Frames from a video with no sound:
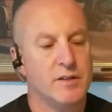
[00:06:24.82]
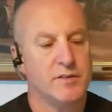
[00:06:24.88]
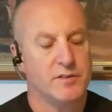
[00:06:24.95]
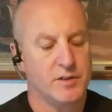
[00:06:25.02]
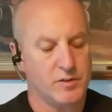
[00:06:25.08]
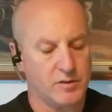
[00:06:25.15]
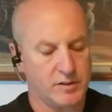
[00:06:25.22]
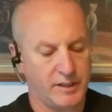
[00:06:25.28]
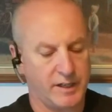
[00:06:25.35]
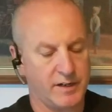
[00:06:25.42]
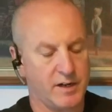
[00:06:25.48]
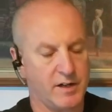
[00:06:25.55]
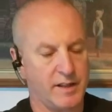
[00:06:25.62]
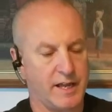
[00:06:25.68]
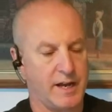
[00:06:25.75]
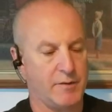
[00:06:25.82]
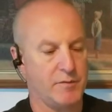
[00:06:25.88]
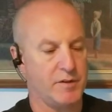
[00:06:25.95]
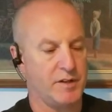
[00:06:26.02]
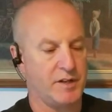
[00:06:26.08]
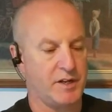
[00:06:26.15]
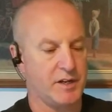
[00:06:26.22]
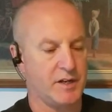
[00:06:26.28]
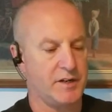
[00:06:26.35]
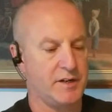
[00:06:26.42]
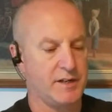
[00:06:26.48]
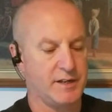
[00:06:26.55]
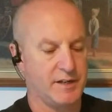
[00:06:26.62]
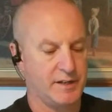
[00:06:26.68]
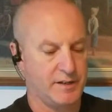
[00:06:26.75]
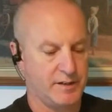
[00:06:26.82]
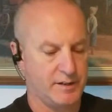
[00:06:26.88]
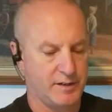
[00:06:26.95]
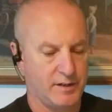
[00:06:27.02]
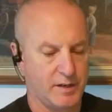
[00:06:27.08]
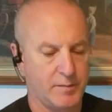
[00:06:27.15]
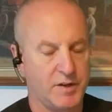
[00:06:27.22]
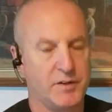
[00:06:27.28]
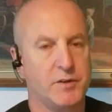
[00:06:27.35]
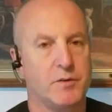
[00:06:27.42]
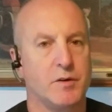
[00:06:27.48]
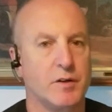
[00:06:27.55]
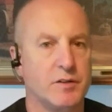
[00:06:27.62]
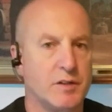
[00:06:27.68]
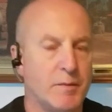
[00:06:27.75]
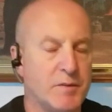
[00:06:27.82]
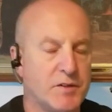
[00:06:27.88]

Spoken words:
So clean all that really good. I'm